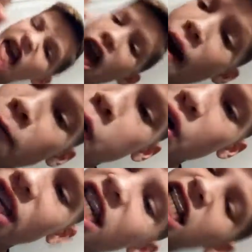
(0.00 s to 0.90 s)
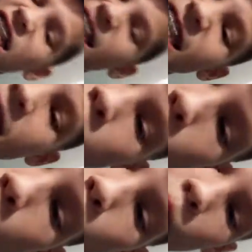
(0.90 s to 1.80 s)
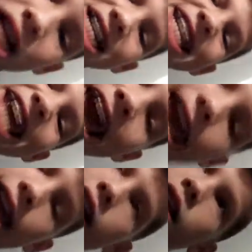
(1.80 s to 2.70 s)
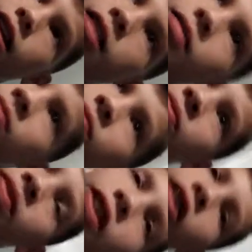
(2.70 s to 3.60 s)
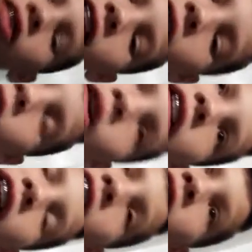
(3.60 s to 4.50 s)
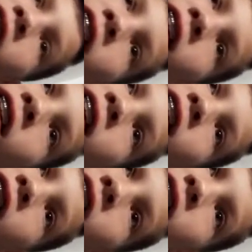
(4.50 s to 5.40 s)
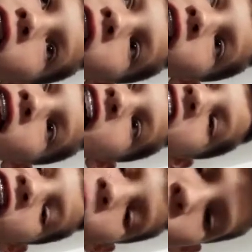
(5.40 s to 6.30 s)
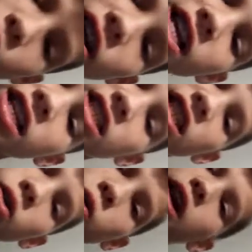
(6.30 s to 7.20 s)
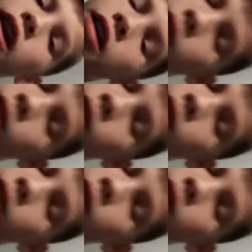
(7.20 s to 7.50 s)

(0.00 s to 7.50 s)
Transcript: every single day. You heard that, corn? Yeah. Every single day.